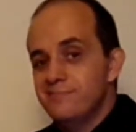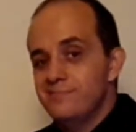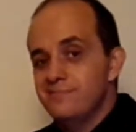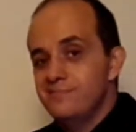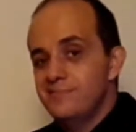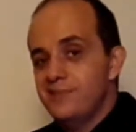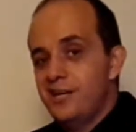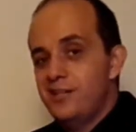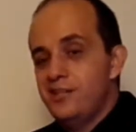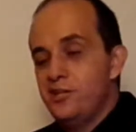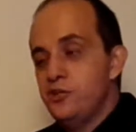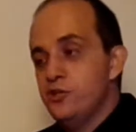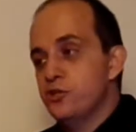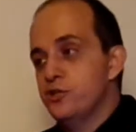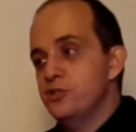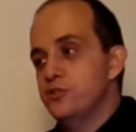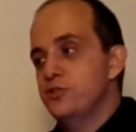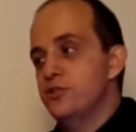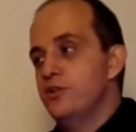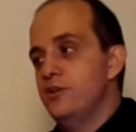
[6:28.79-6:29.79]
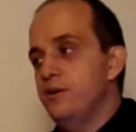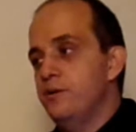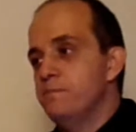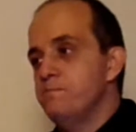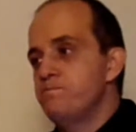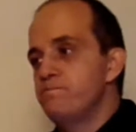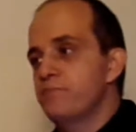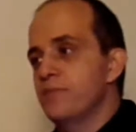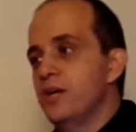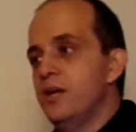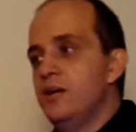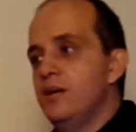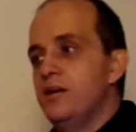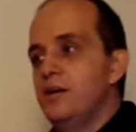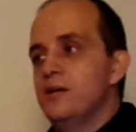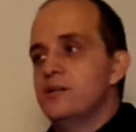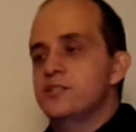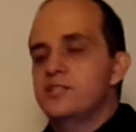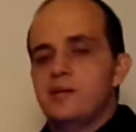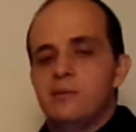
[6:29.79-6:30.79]
and then you're good to go.
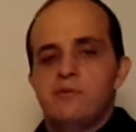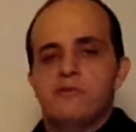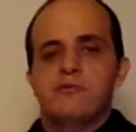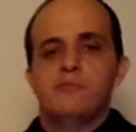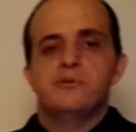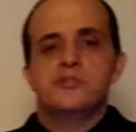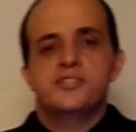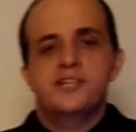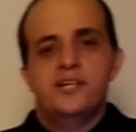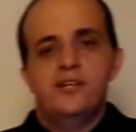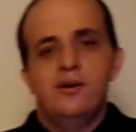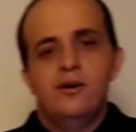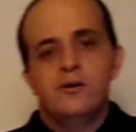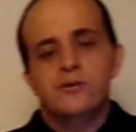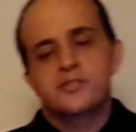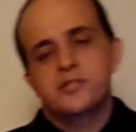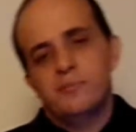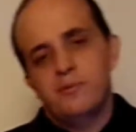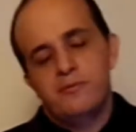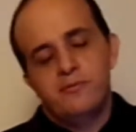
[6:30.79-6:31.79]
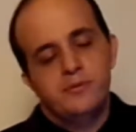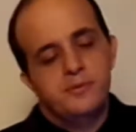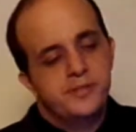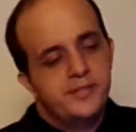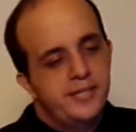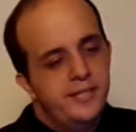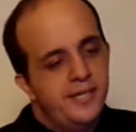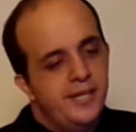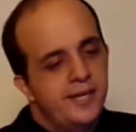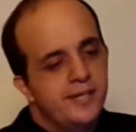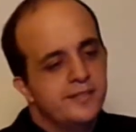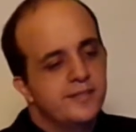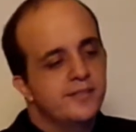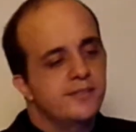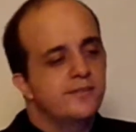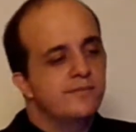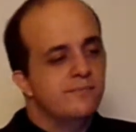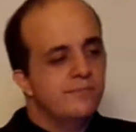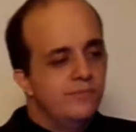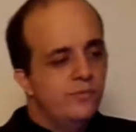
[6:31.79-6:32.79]
Some of them will say no, some of them will say
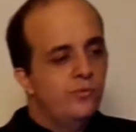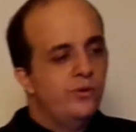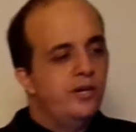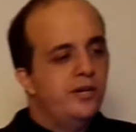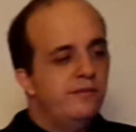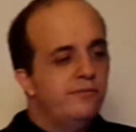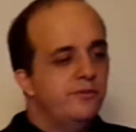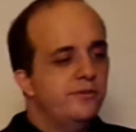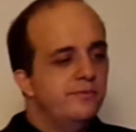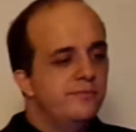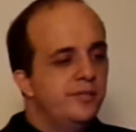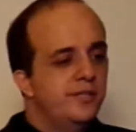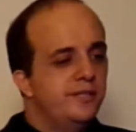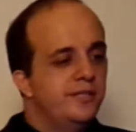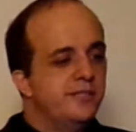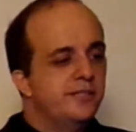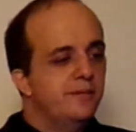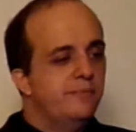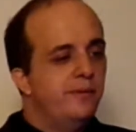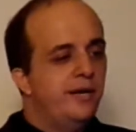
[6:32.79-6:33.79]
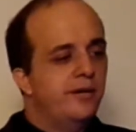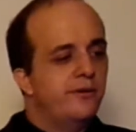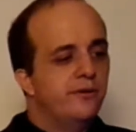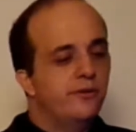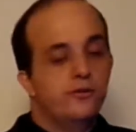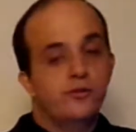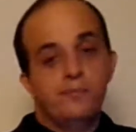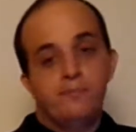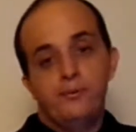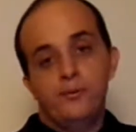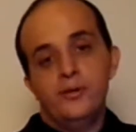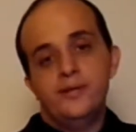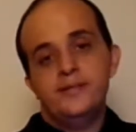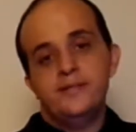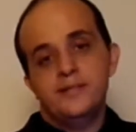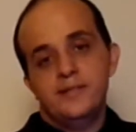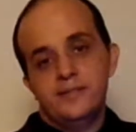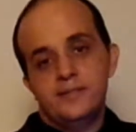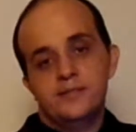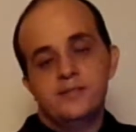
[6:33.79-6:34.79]
yes, whatever, it doesn't matter. The point
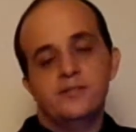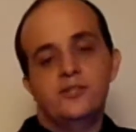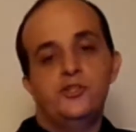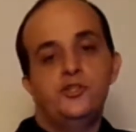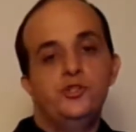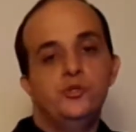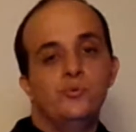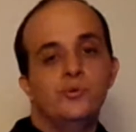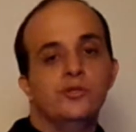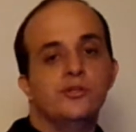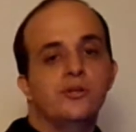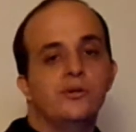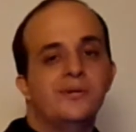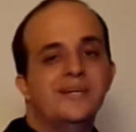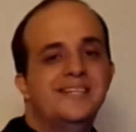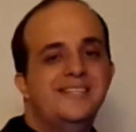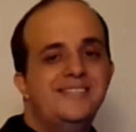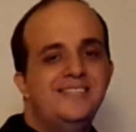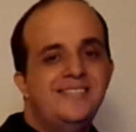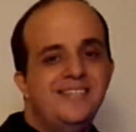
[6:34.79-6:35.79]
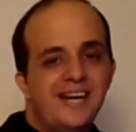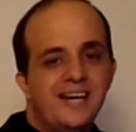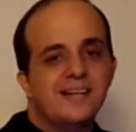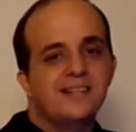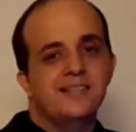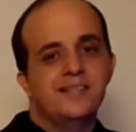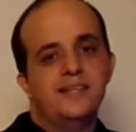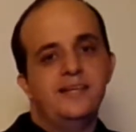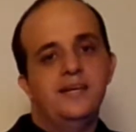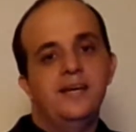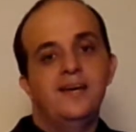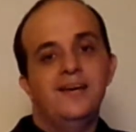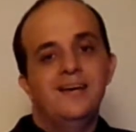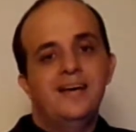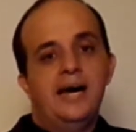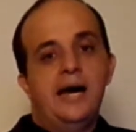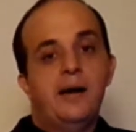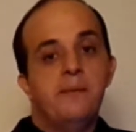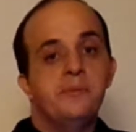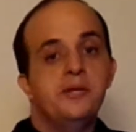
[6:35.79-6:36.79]
is that you will know exactly
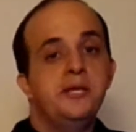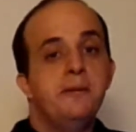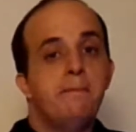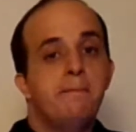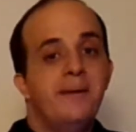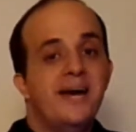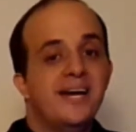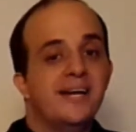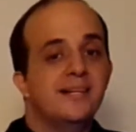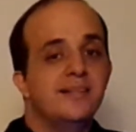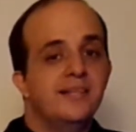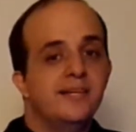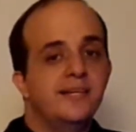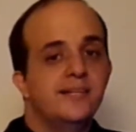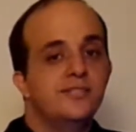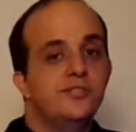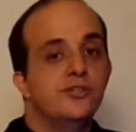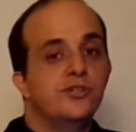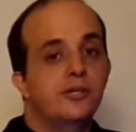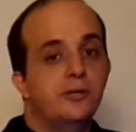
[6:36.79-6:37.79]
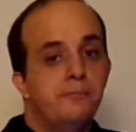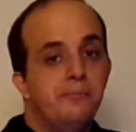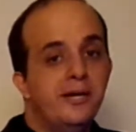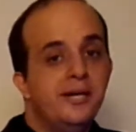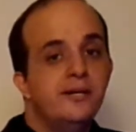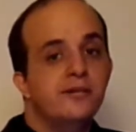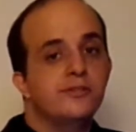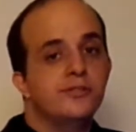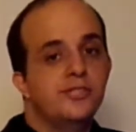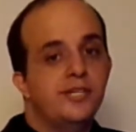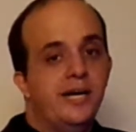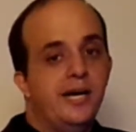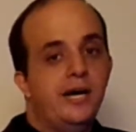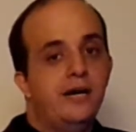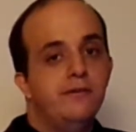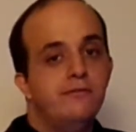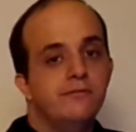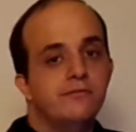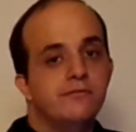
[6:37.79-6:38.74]
how many backlinks your competitors have,